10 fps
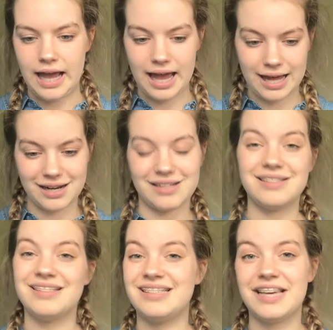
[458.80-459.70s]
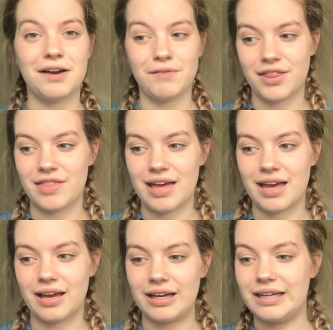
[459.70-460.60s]
and see
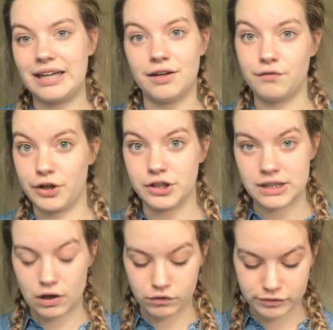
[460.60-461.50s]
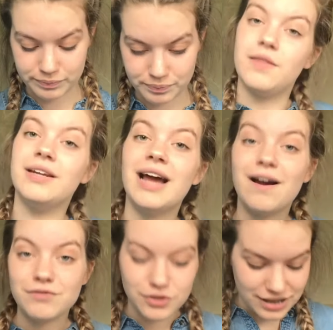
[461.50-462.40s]
everything again for yourself. Then
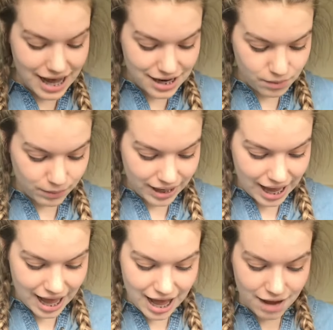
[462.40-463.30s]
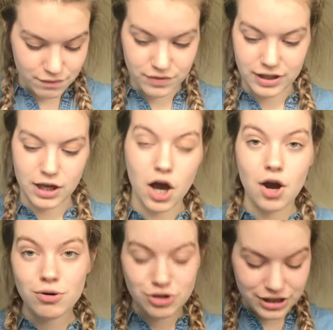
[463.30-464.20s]
after that, we have the
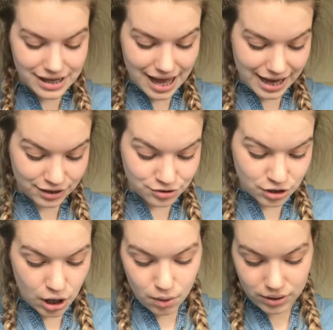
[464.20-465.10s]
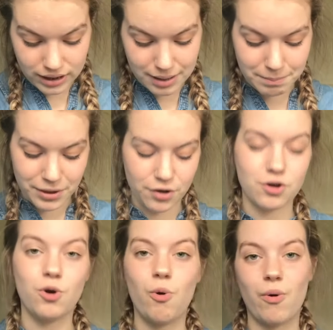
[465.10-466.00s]
OGX Coconut
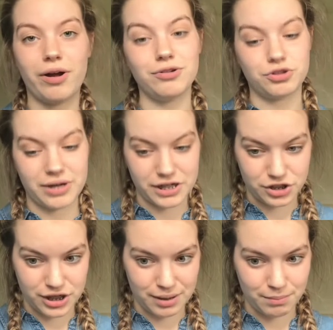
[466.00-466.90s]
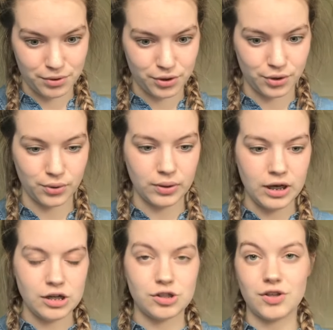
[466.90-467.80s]
Miracle Oil Dry Shampoo.
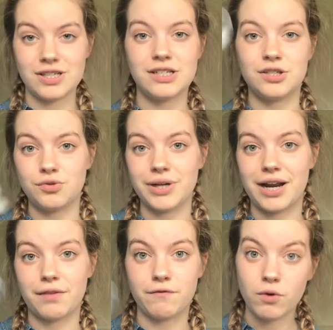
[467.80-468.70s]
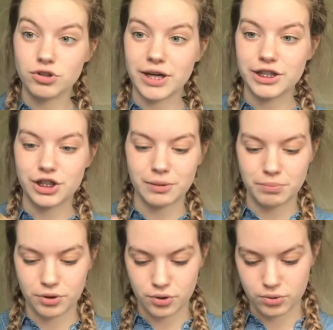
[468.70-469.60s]
So this is three out of the four dry
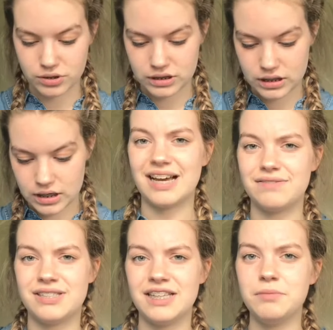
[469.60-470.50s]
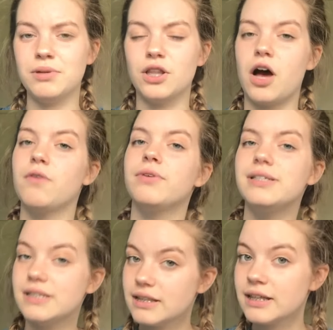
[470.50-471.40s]
shampoos. I've seen them a lot
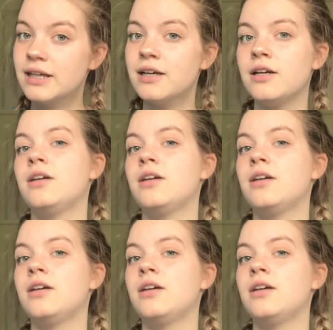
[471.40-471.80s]
recently,